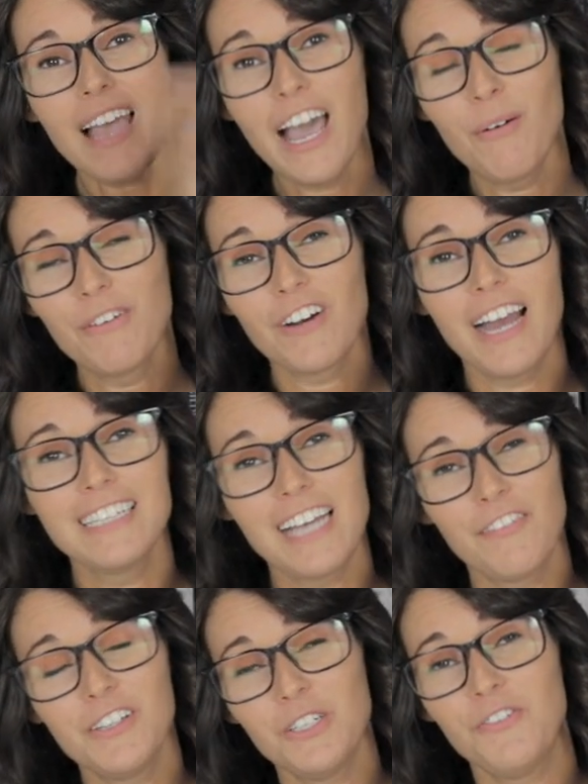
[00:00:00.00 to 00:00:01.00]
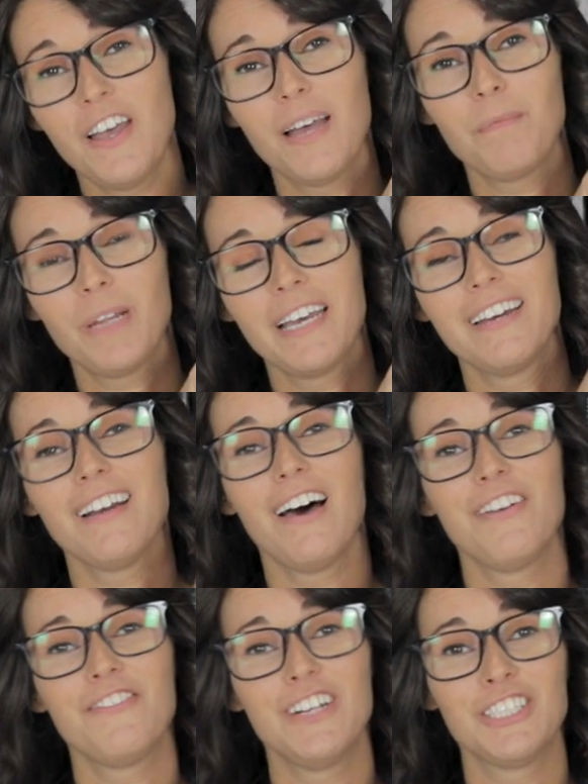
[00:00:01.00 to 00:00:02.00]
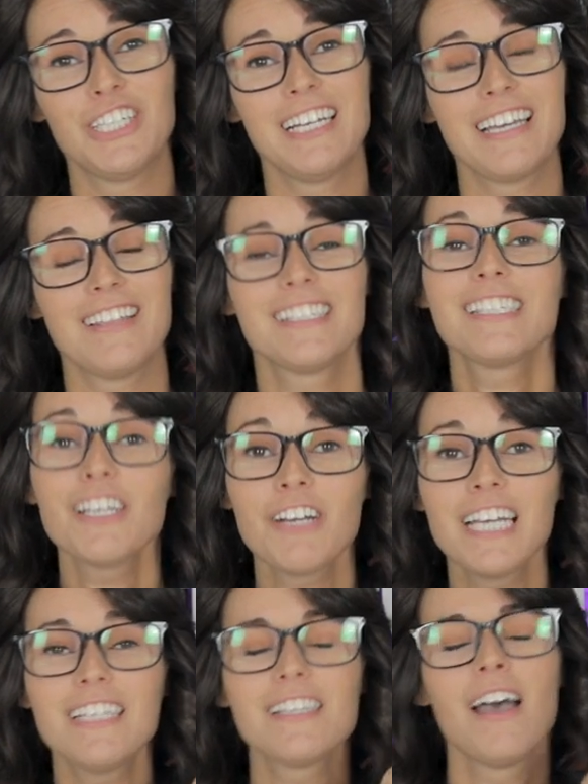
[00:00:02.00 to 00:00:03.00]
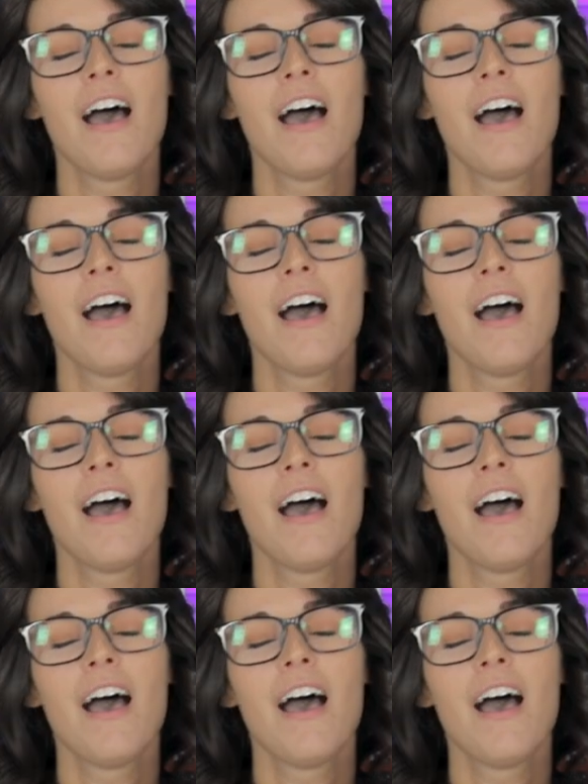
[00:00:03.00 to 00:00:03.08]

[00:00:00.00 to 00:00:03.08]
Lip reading: However, I definitely do plan on finishing the series.